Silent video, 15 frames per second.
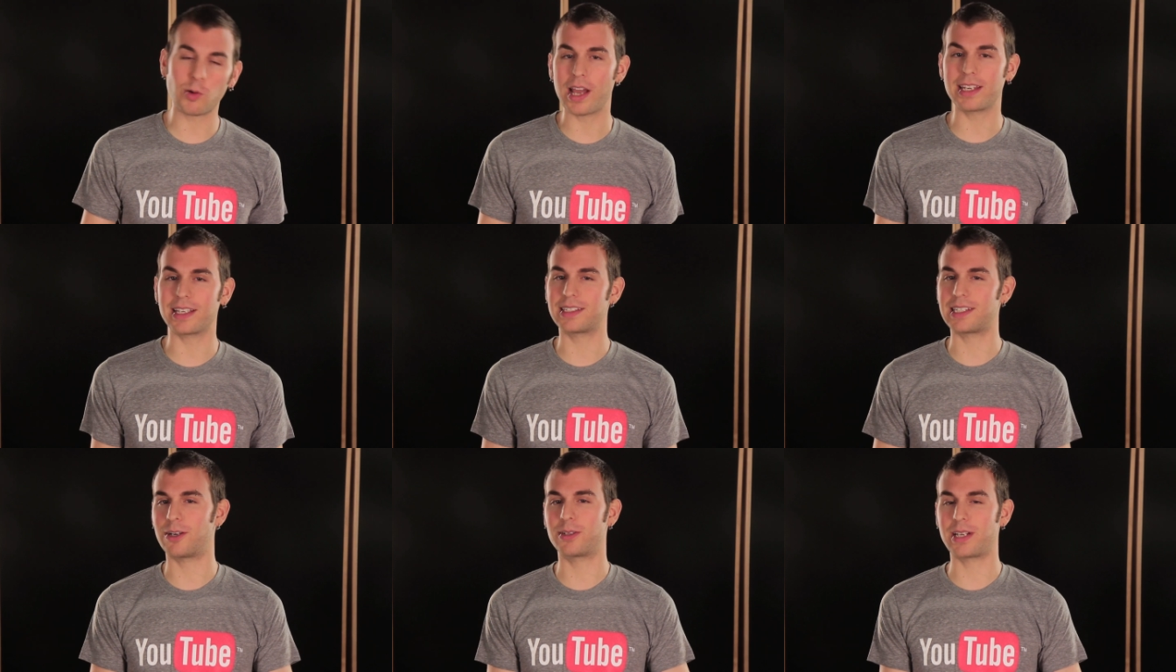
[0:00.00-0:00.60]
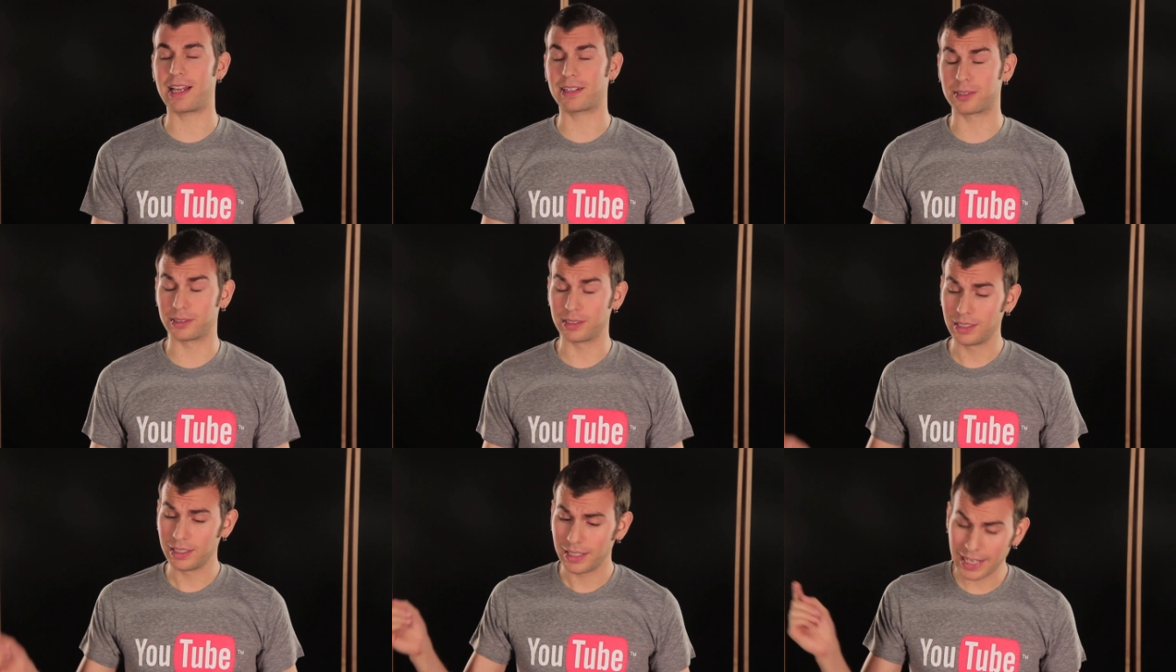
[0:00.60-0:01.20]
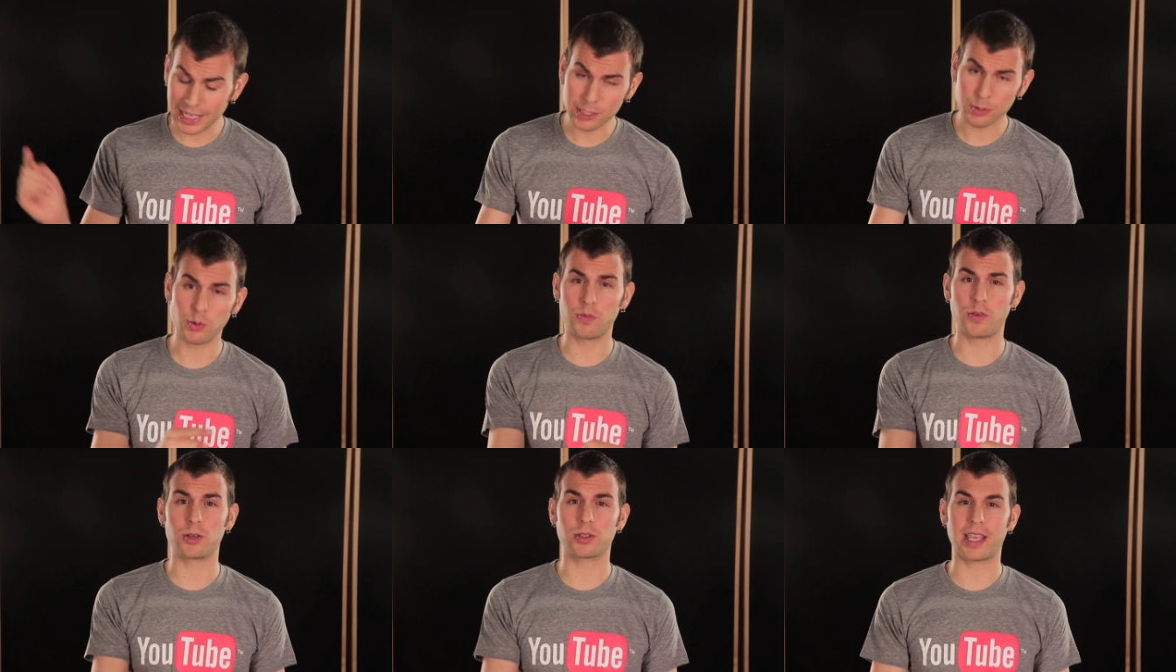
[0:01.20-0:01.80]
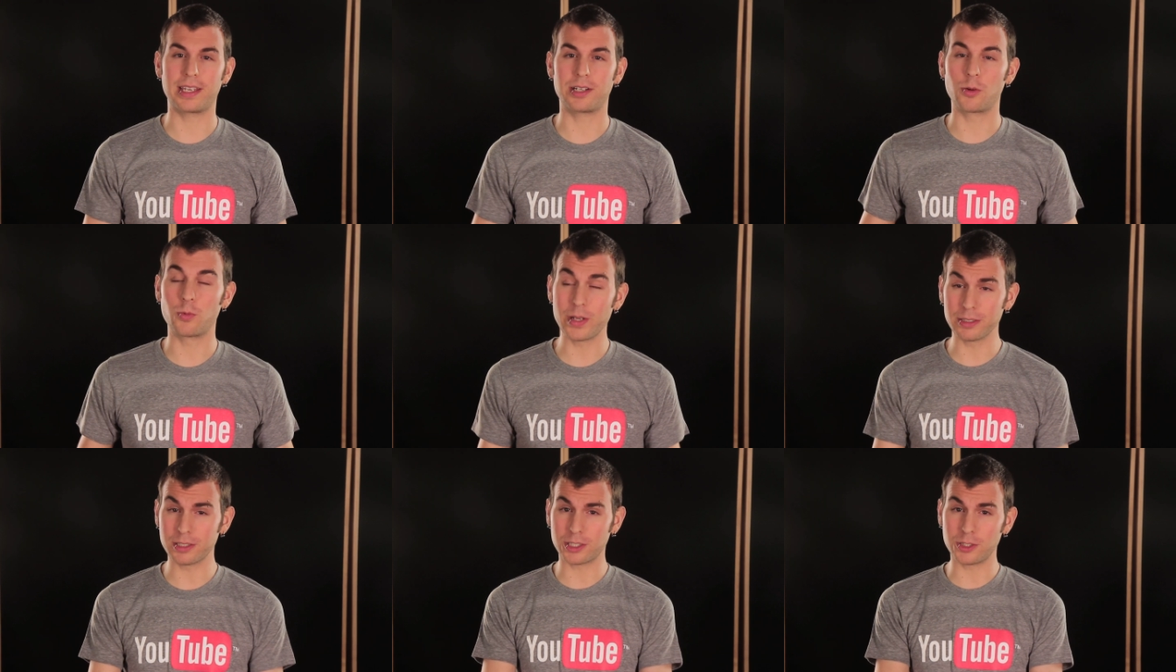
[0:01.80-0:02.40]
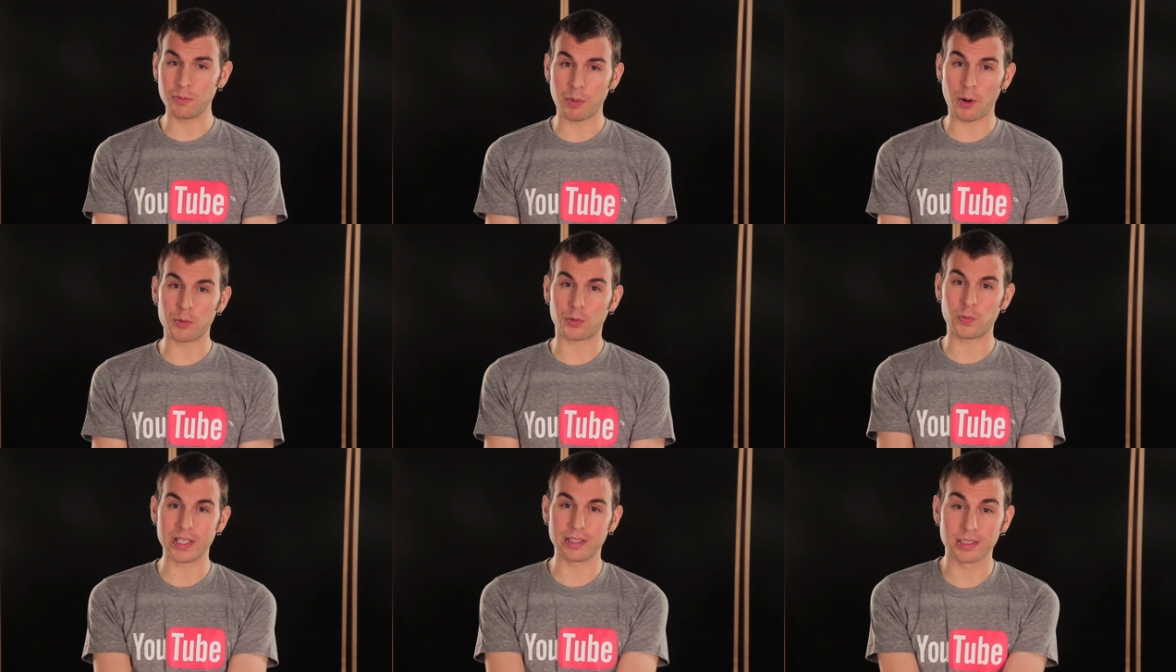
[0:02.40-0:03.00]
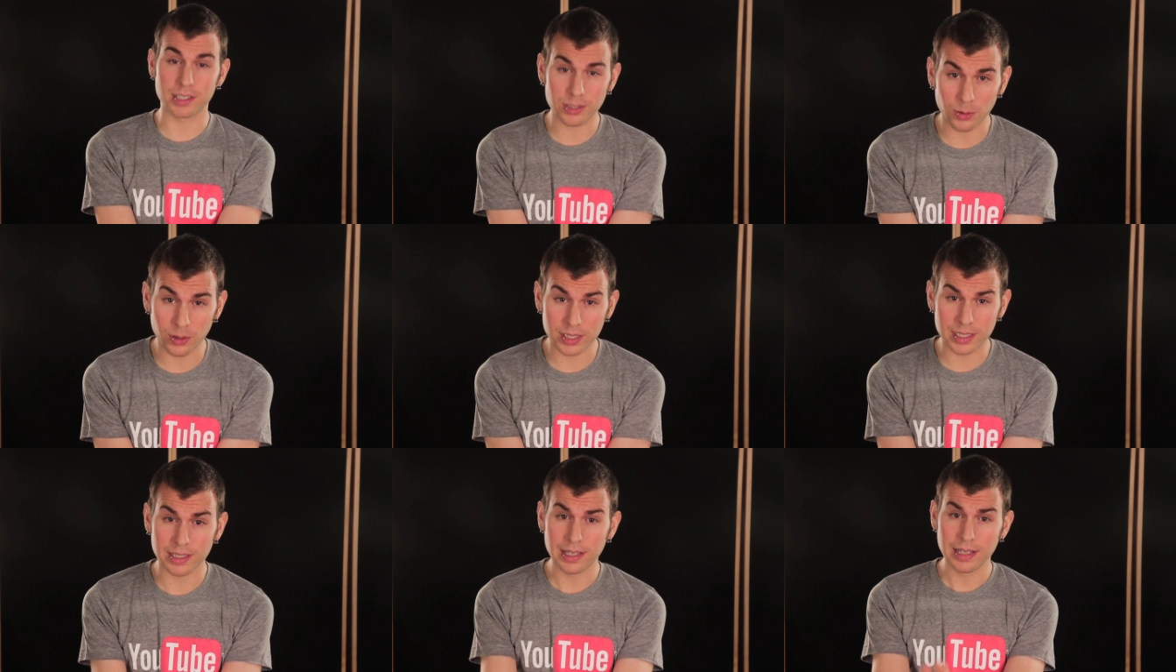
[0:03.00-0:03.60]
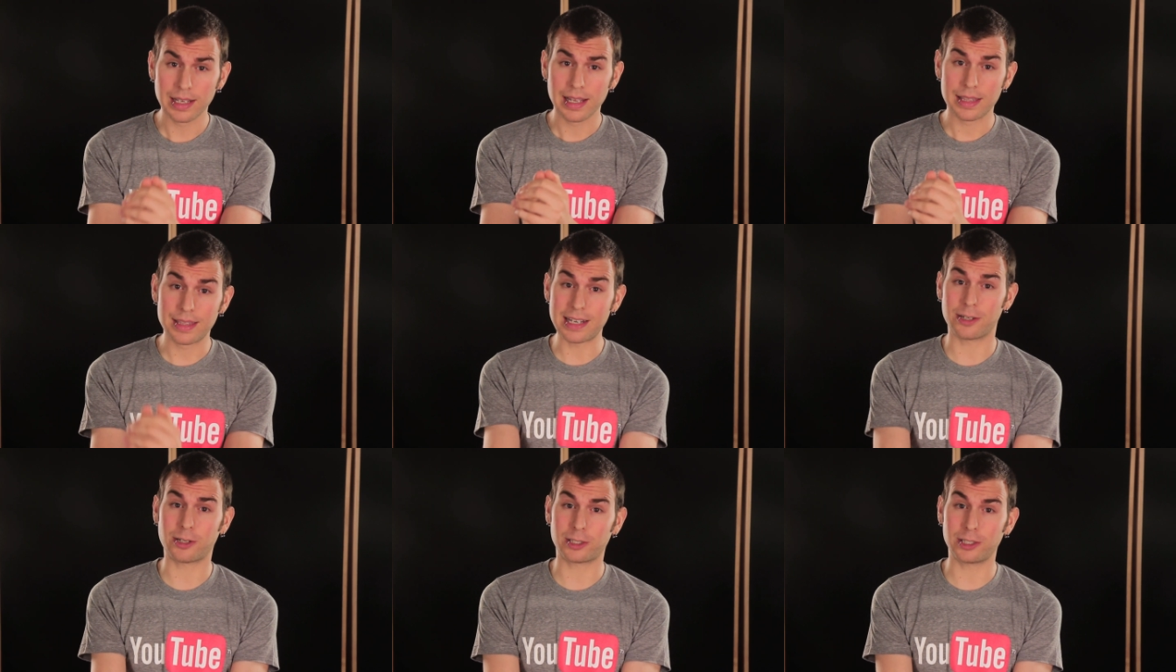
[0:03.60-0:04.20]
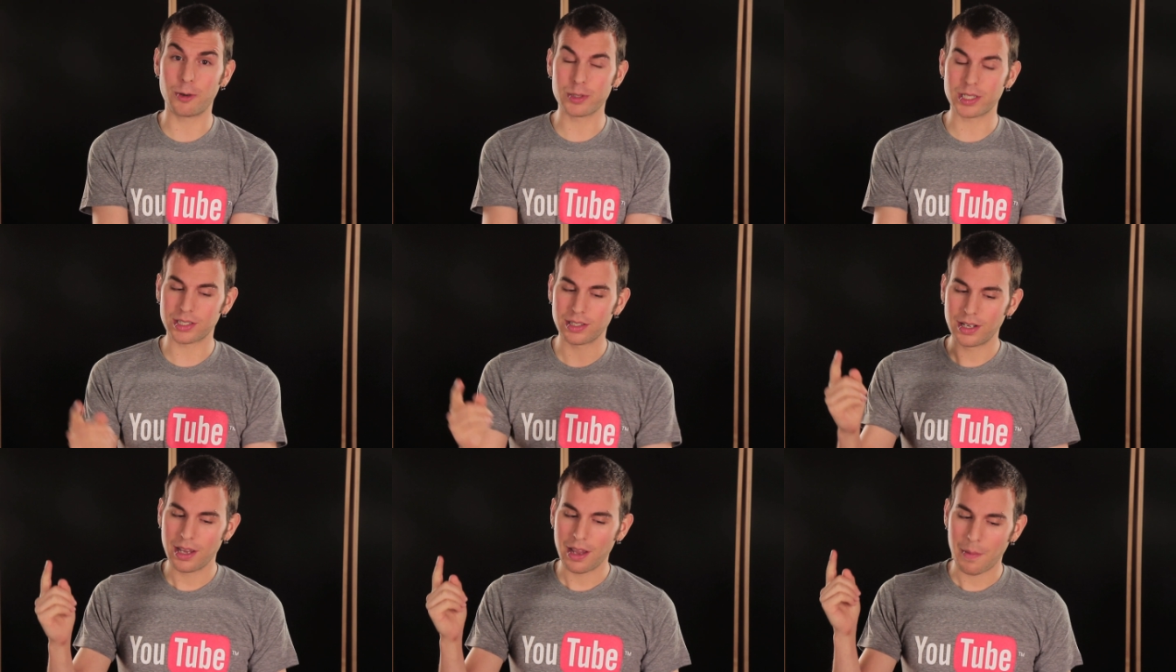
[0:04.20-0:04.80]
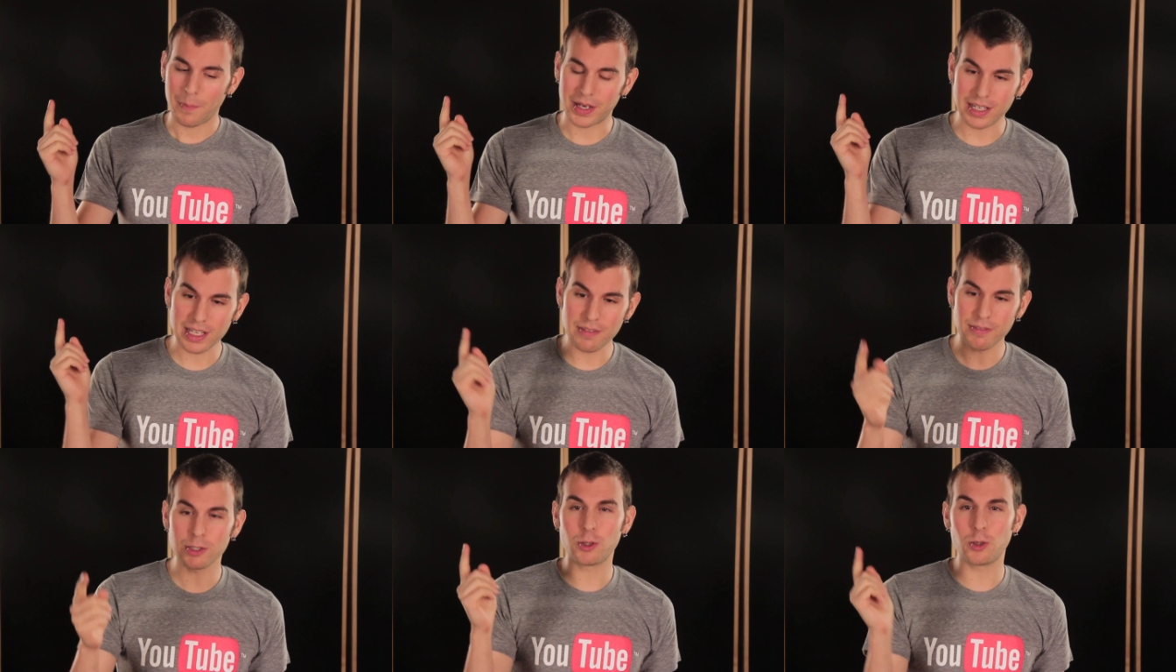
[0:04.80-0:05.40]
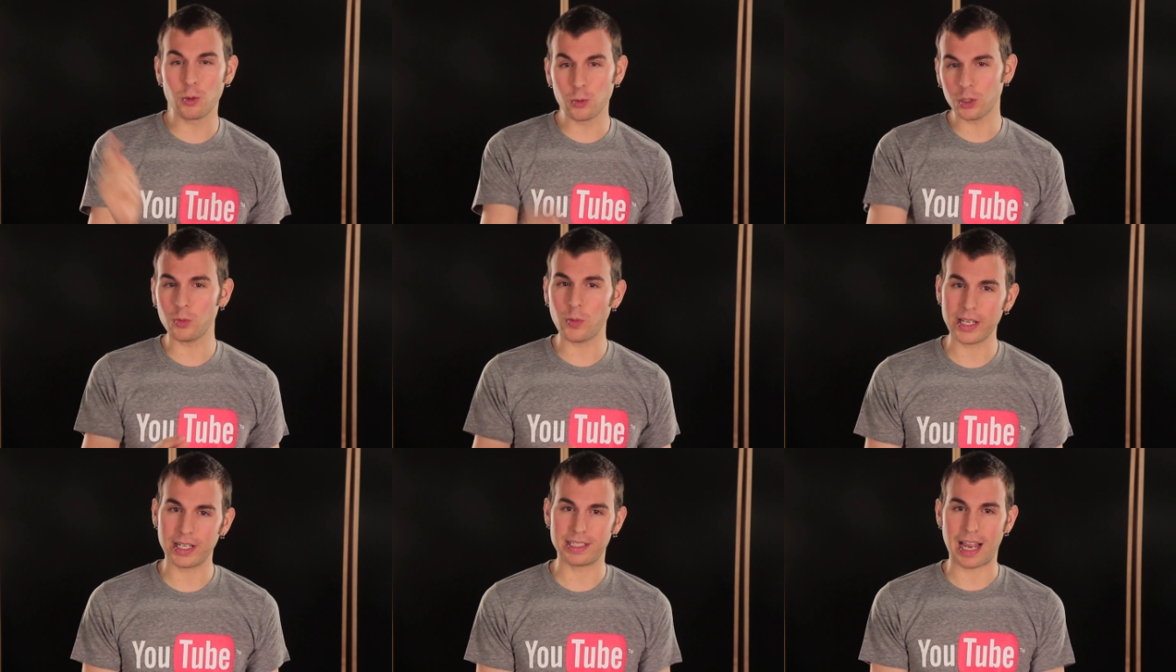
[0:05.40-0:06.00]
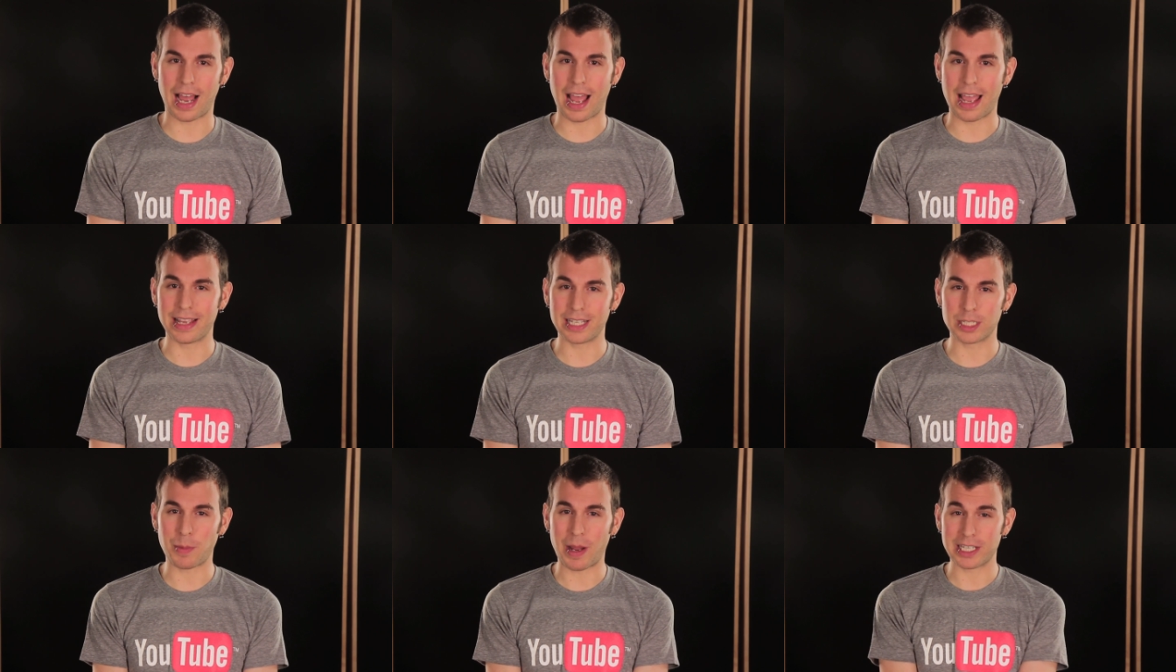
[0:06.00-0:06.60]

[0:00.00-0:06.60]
riding a pterodactyl into a volcano whilst you both wield swords, then you're close, but an even cooler way to die is